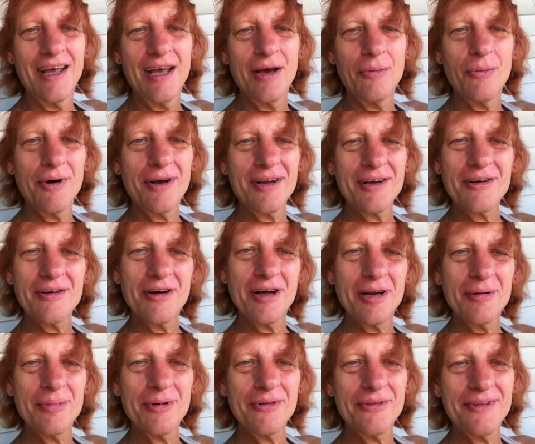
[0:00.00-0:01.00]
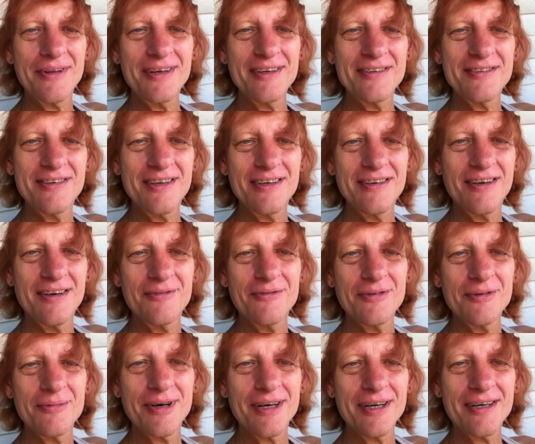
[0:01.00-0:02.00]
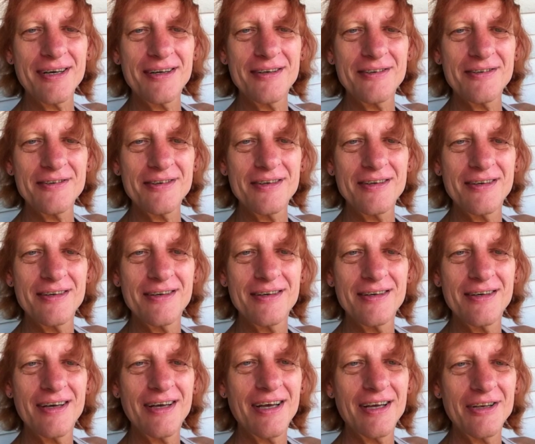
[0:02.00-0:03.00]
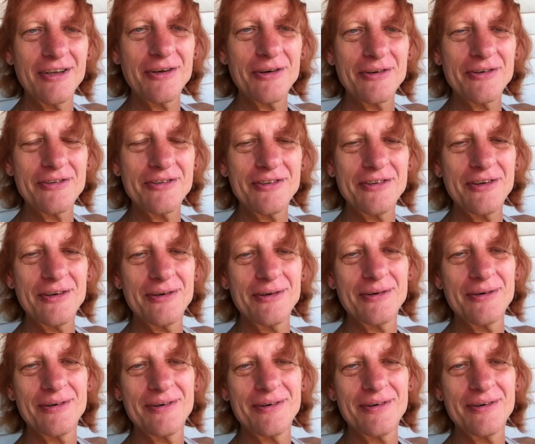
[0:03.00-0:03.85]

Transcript: and what incredible things they've done my country and yours too.